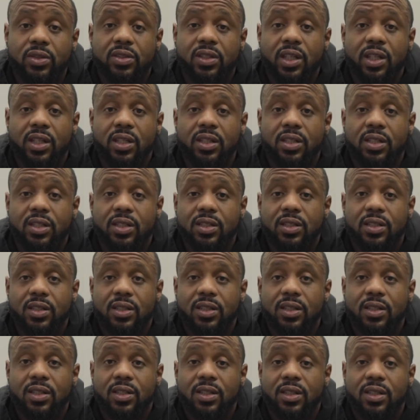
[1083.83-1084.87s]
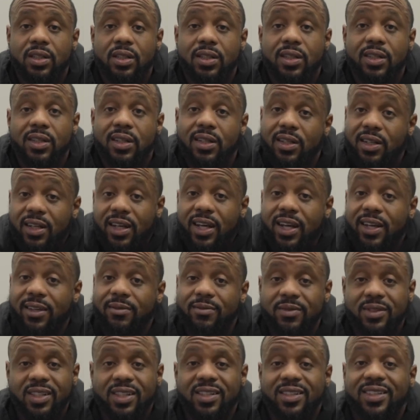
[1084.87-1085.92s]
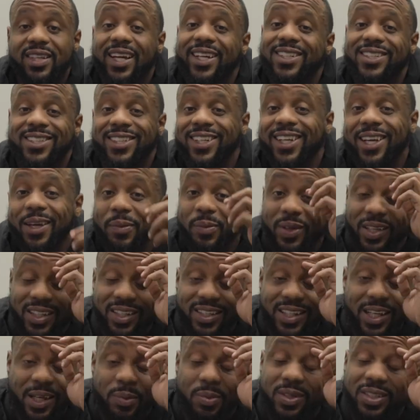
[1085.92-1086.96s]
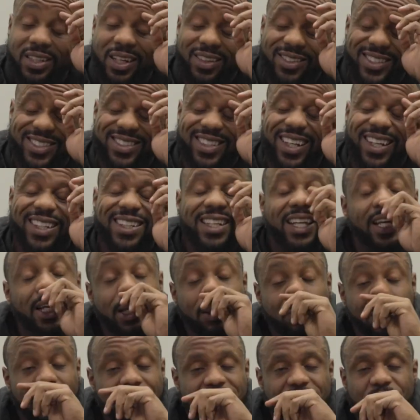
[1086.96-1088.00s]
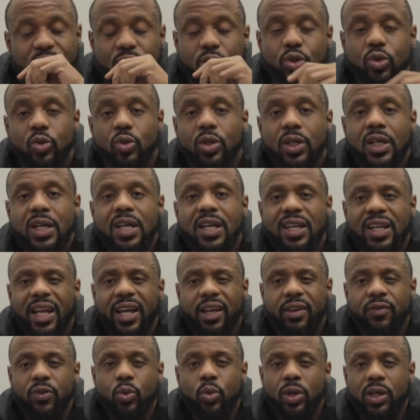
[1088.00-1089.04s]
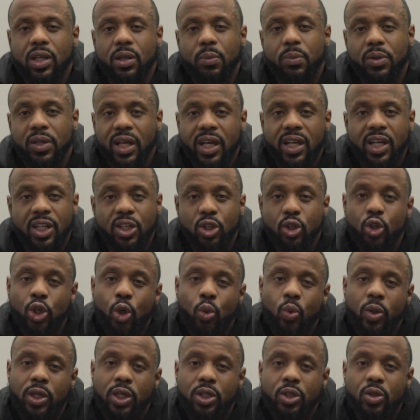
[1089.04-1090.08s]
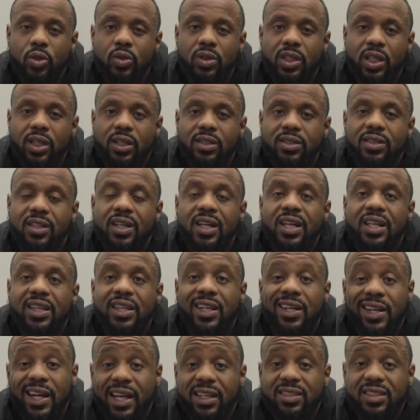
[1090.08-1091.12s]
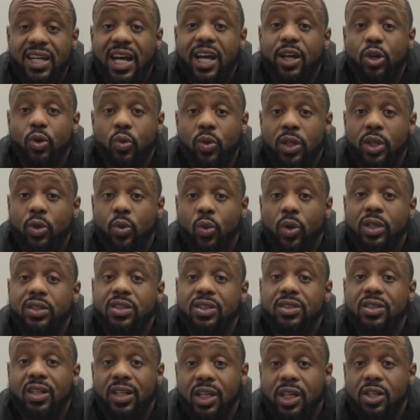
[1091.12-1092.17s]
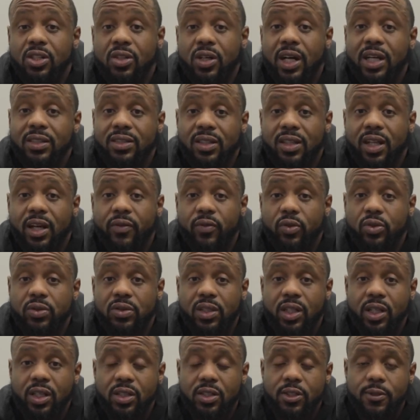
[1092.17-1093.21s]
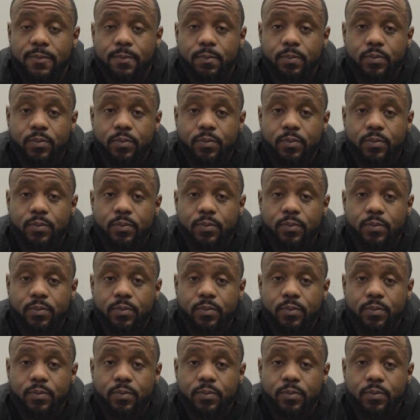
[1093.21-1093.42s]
stage. Like, that shit hit me deep, because I was just like, damn, that's true. Like, if you want to complain and you don't want to do things, the next guy who really wants is going to eat your ass alive on stage.